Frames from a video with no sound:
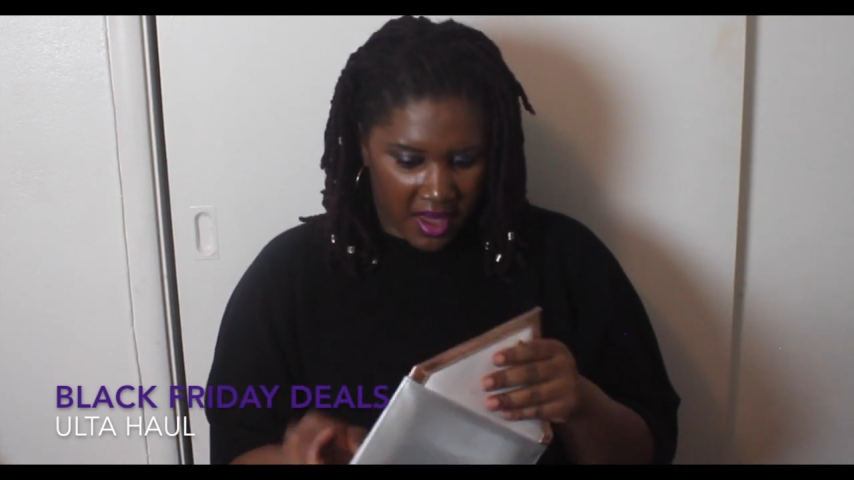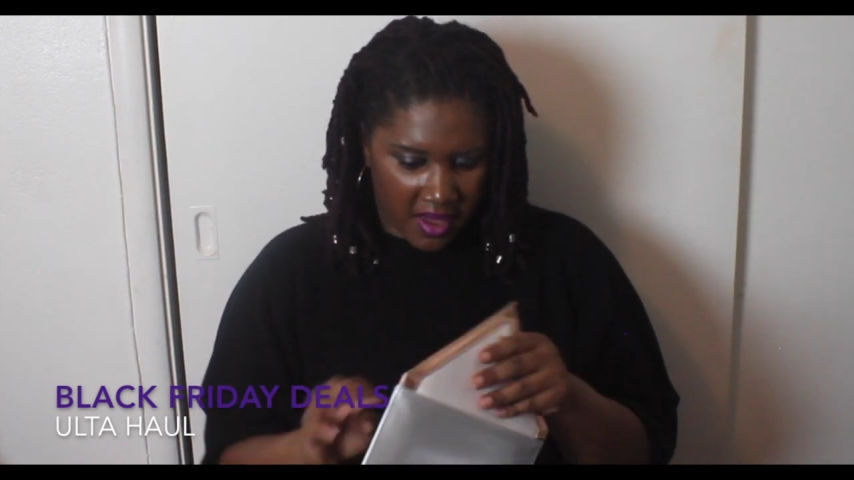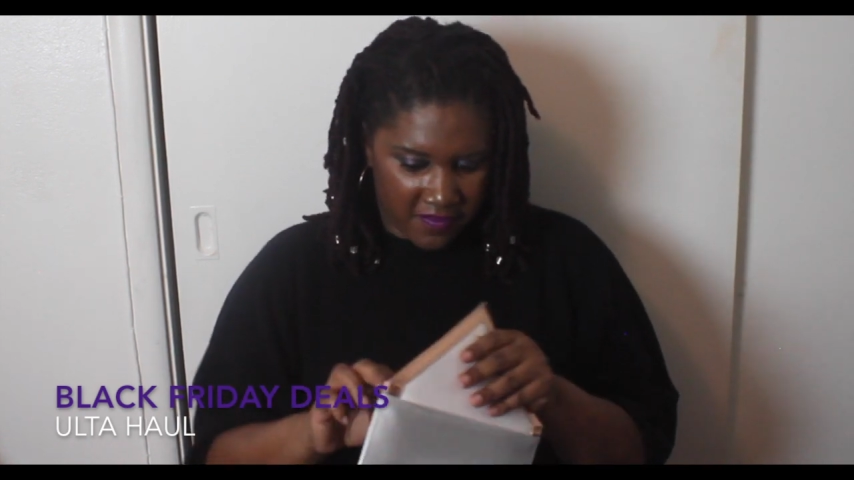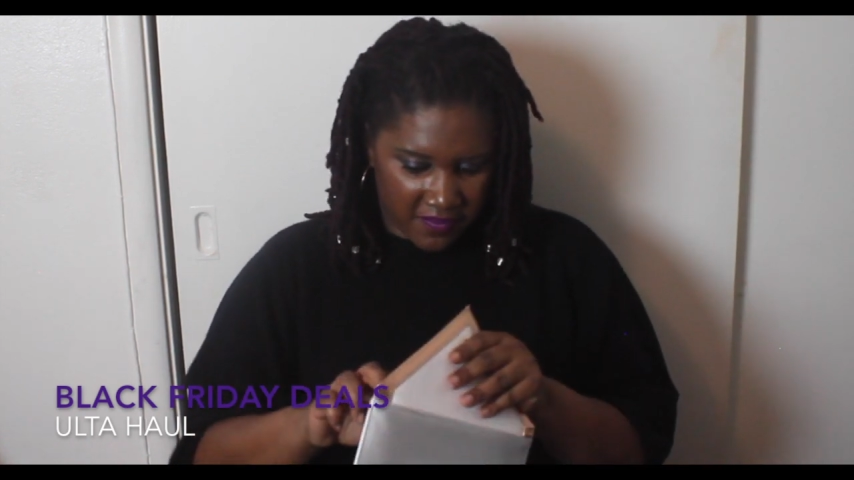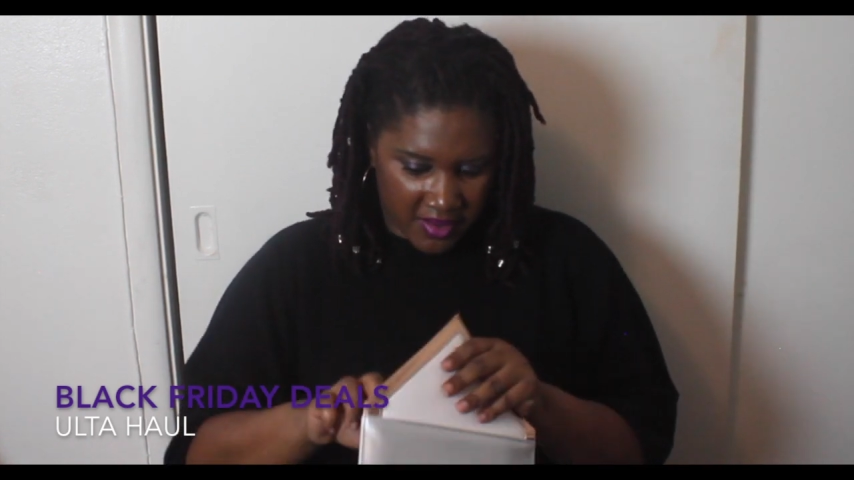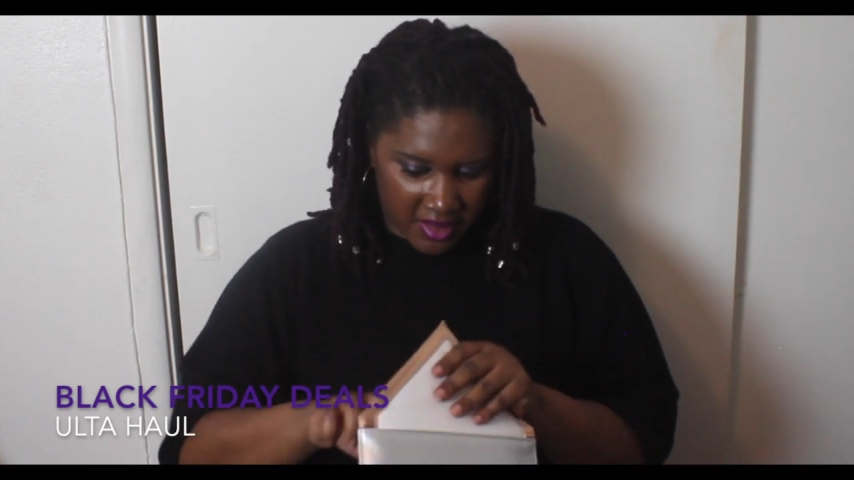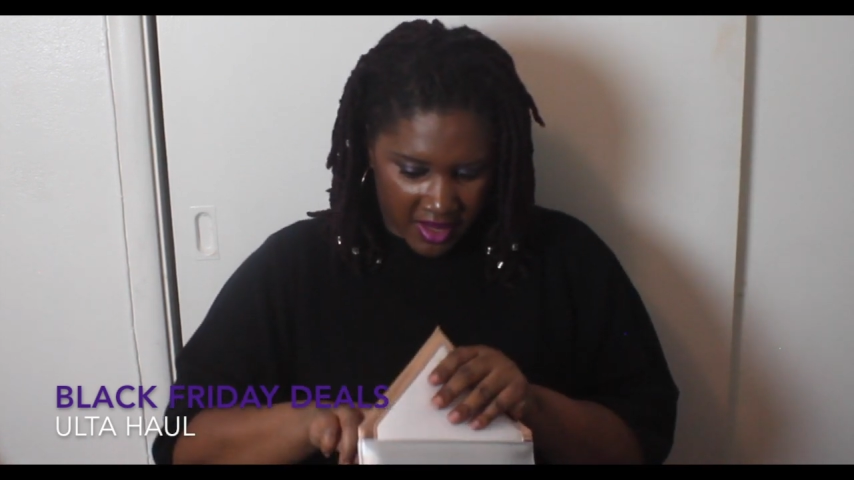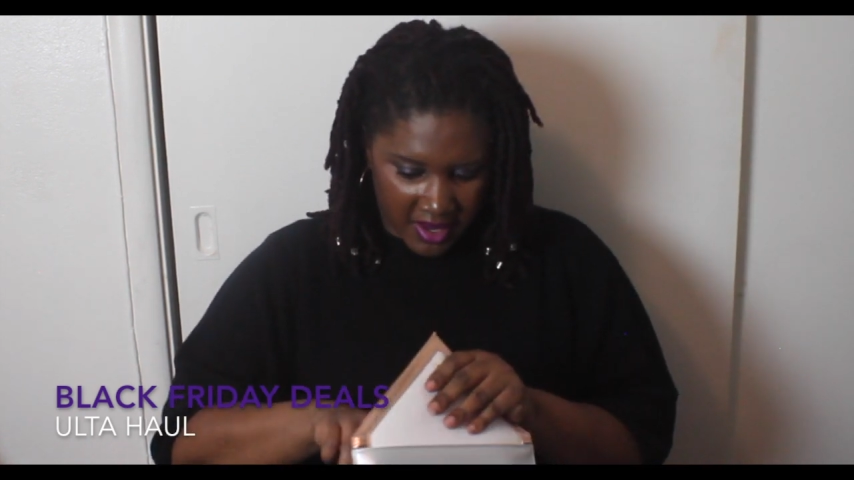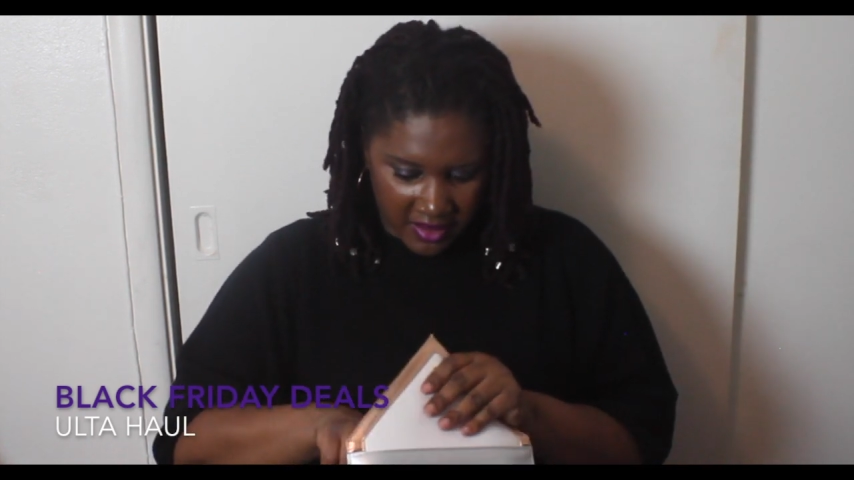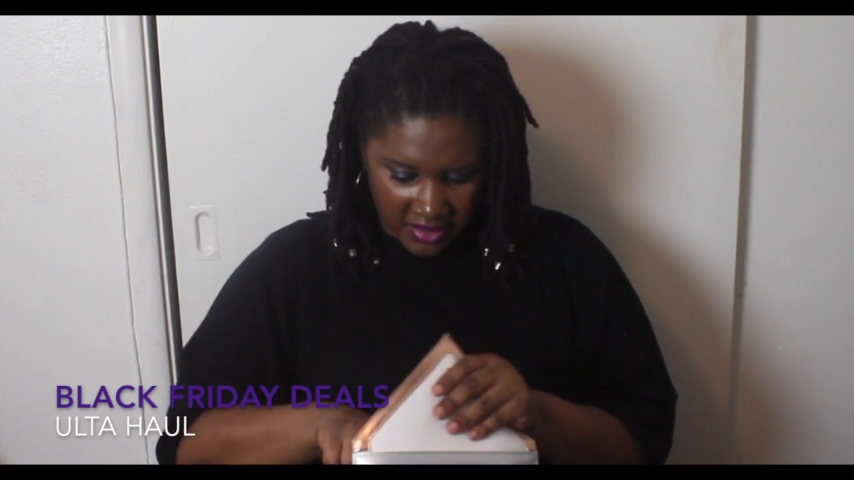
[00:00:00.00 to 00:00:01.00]
I feel
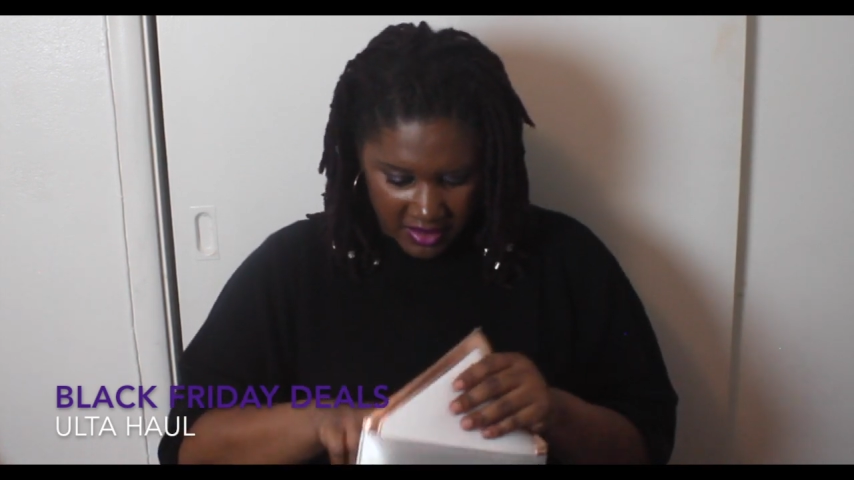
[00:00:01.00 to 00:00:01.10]
like